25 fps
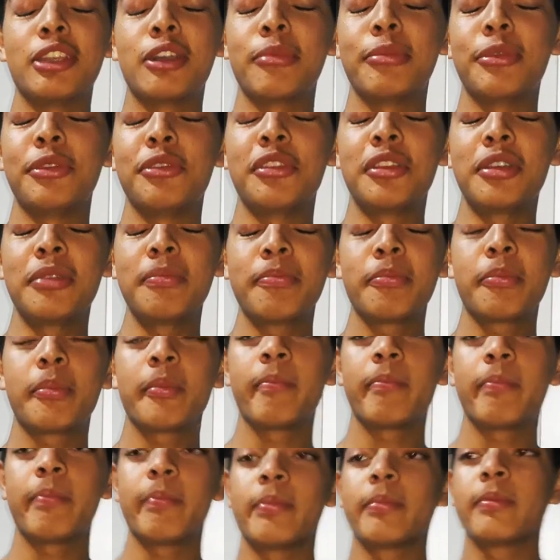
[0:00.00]
computer.
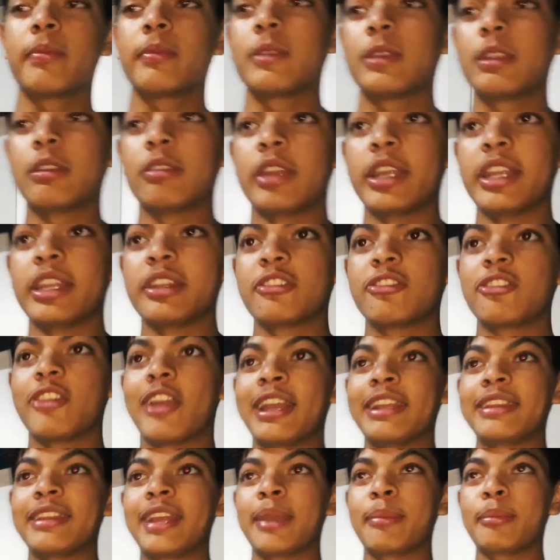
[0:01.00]
Today it's
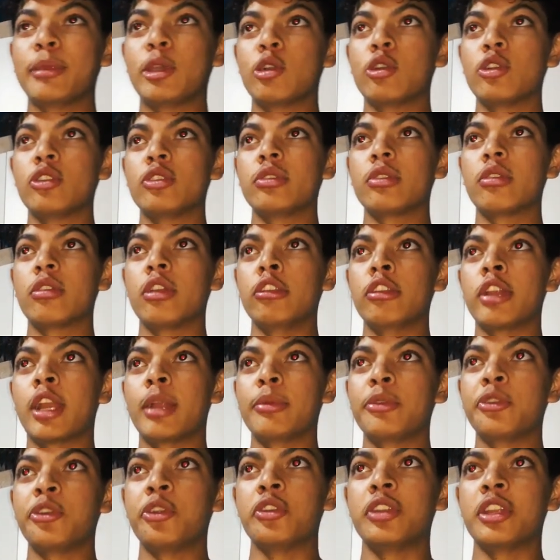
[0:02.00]
night time because we couldn't
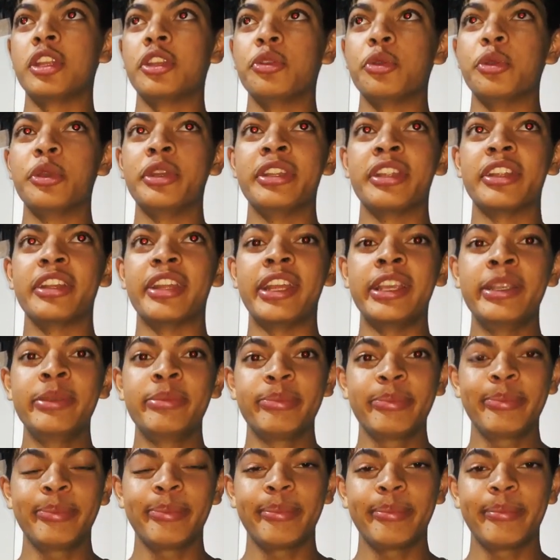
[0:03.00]
troubleshoot it during the day.
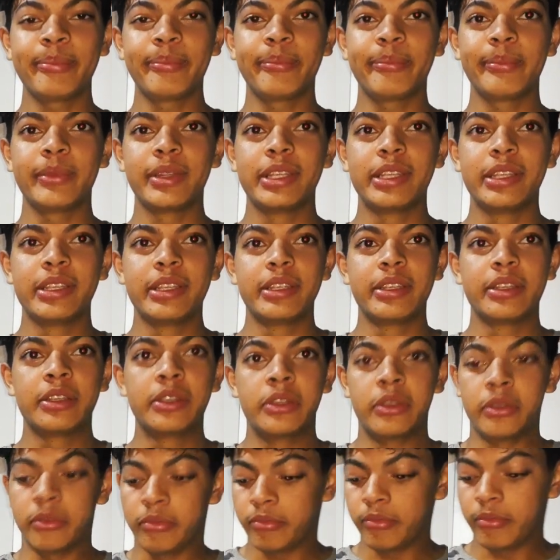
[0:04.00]

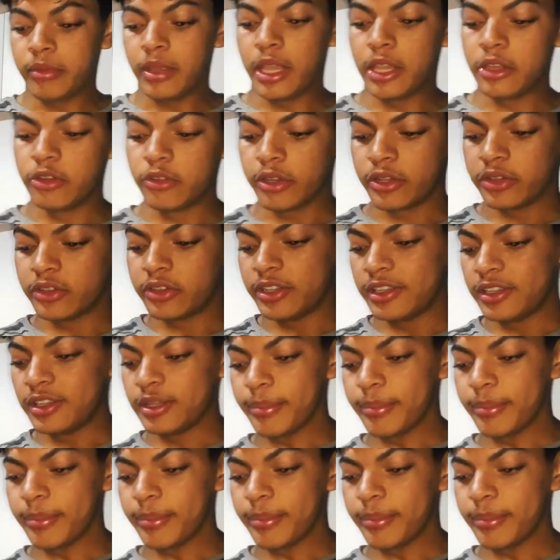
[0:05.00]
As you can see, the